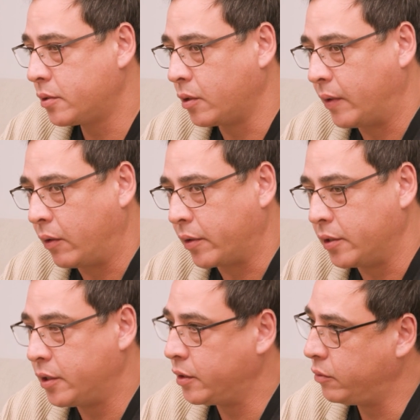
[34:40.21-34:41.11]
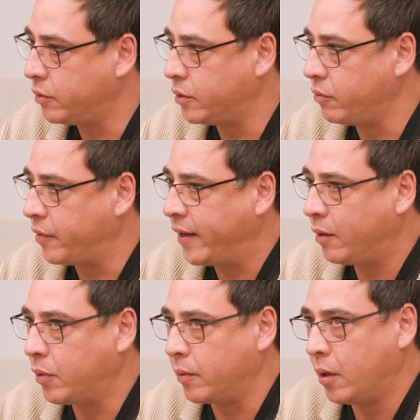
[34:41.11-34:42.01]
So I'll continue to do
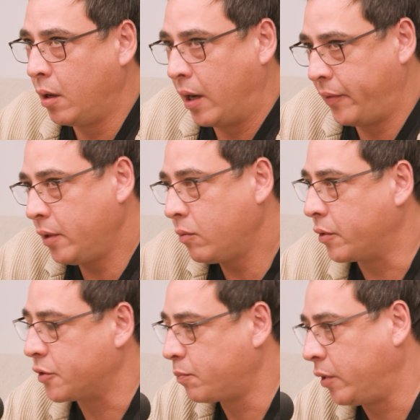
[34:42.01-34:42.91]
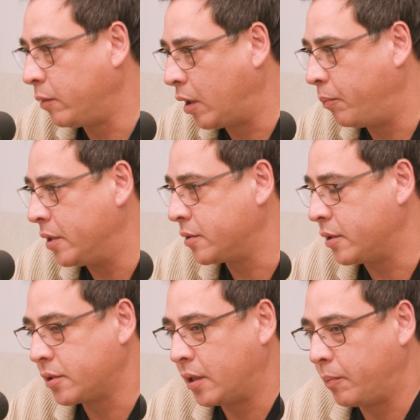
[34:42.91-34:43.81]
that, but I think I'm going to split my
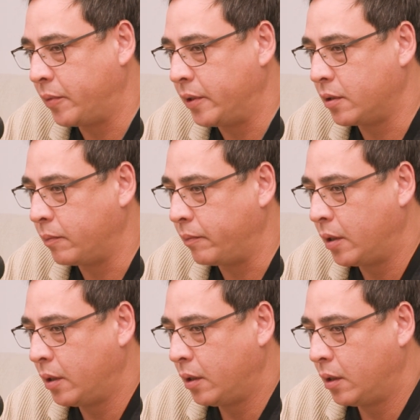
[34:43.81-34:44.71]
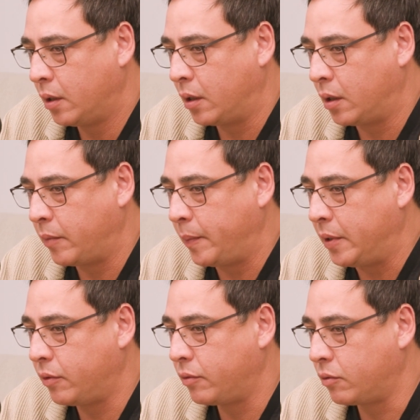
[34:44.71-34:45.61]
business up into
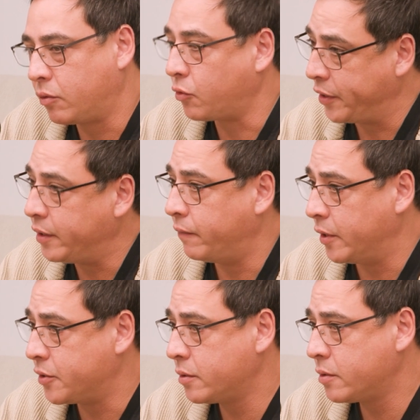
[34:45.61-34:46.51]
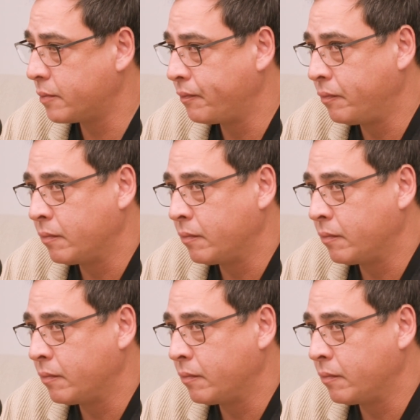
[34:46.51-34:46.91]
maybe 3 divisions.